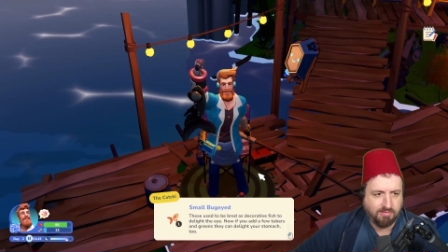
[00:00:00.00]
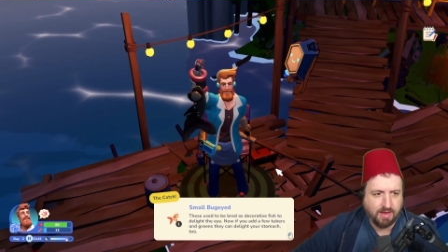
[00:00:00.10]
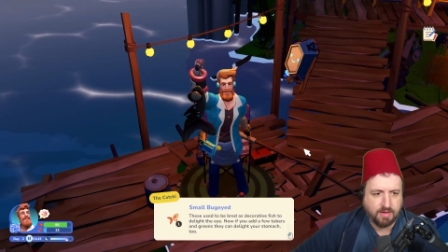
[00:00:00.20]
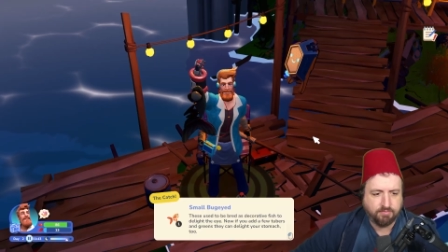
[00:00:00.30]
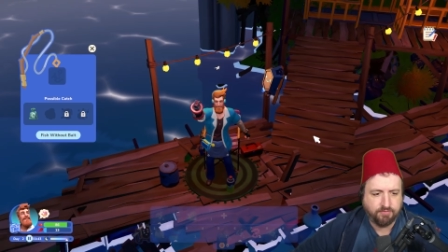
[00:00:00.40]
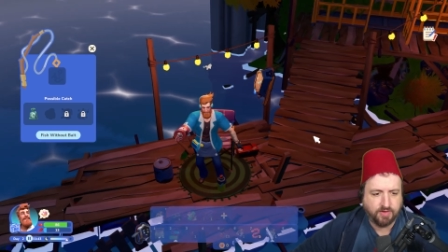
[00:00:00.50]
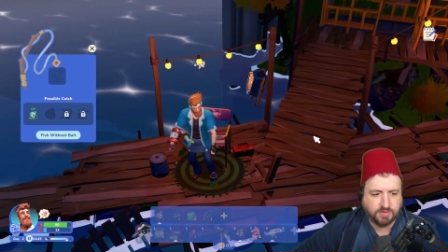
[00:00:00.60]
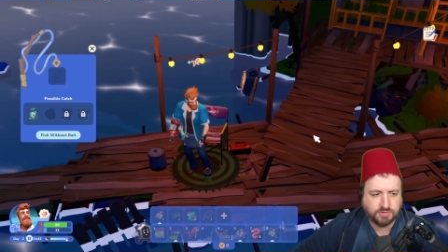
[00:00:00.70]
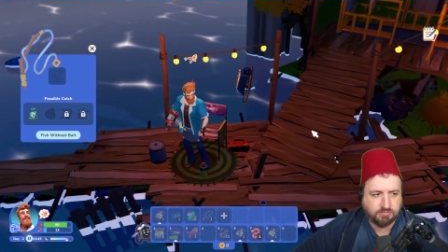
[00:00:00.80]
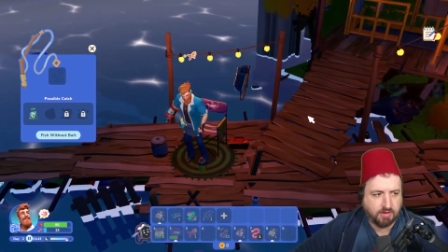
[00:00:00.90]
right, another
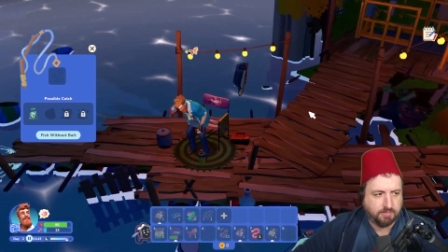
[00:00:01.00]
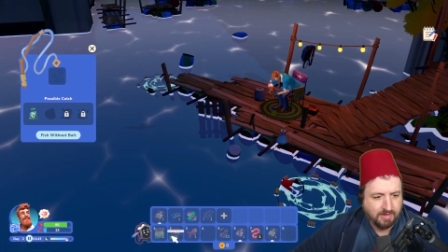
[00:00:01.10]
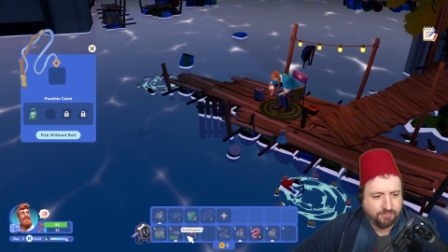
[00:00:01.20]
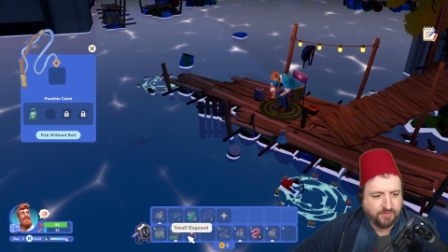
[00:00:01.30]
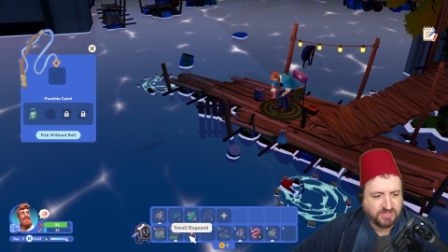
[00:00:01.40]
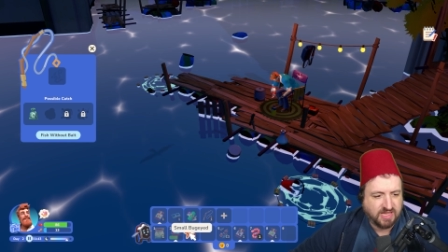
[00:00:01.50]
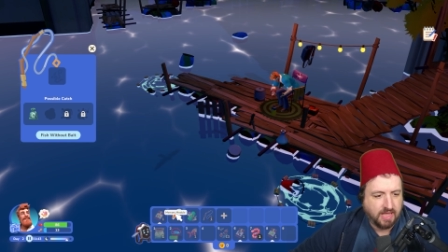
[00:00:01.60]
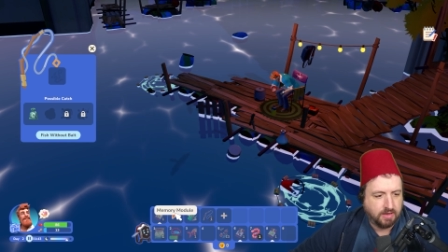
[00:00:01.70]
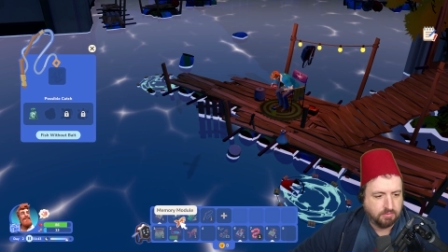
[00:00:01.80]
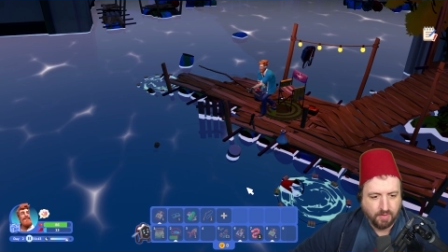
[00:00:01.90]
fish. Great. Let's fish
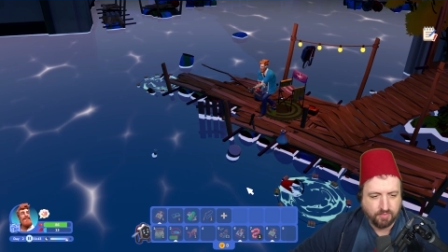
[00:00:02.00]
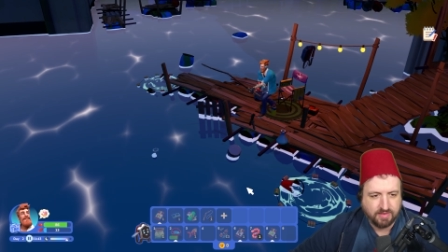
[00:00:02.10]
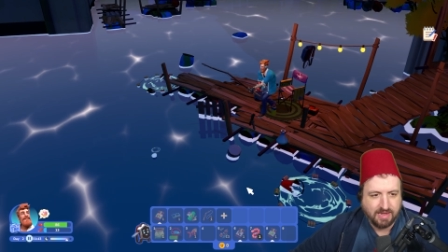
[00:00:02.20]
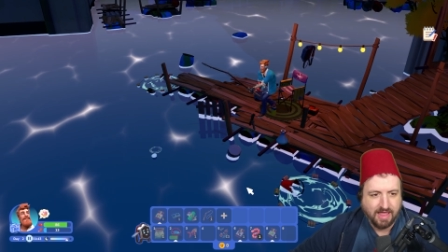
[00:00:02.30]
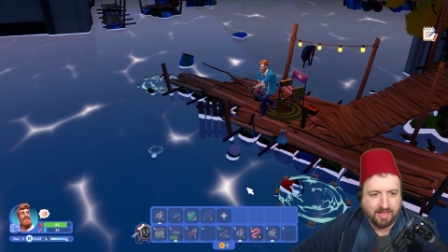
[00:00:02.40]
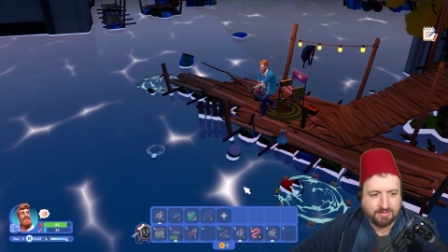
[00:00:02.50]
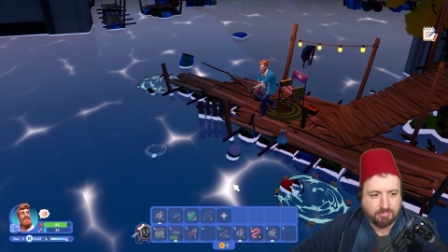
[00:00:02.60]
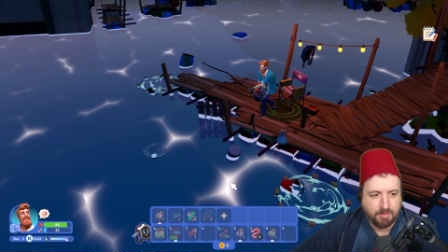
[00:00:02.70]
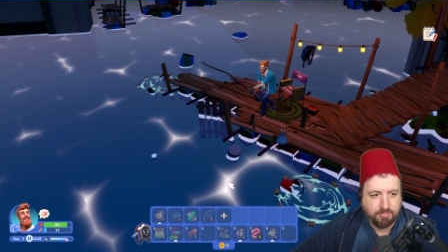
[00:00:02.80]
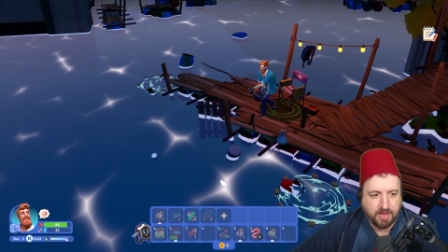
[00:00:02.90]
again. That was the last of
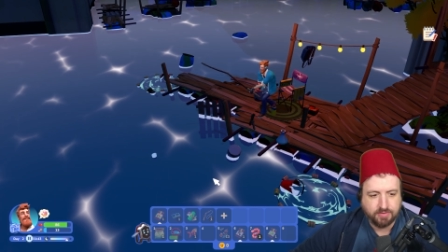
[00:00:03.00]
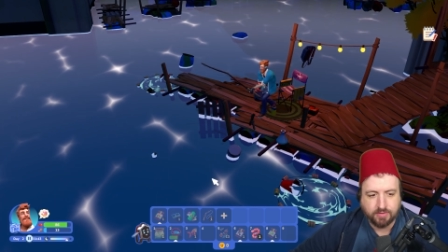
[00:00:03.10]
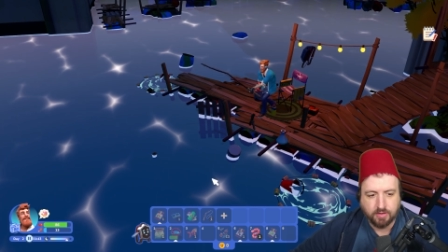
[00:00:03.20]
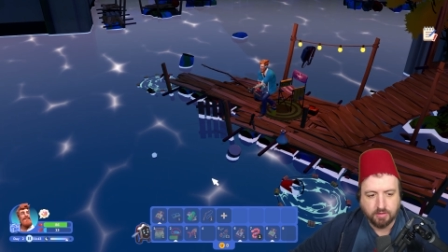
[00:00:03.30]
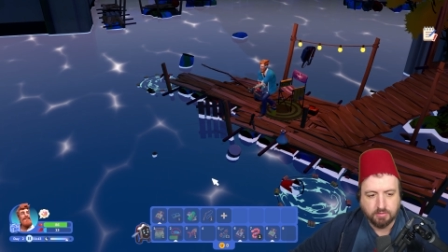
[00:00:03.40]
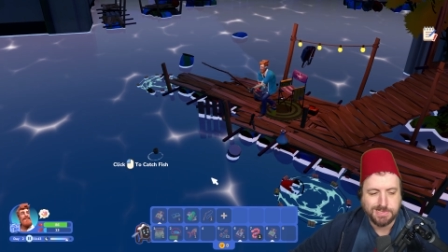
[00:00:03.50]
my bait, though.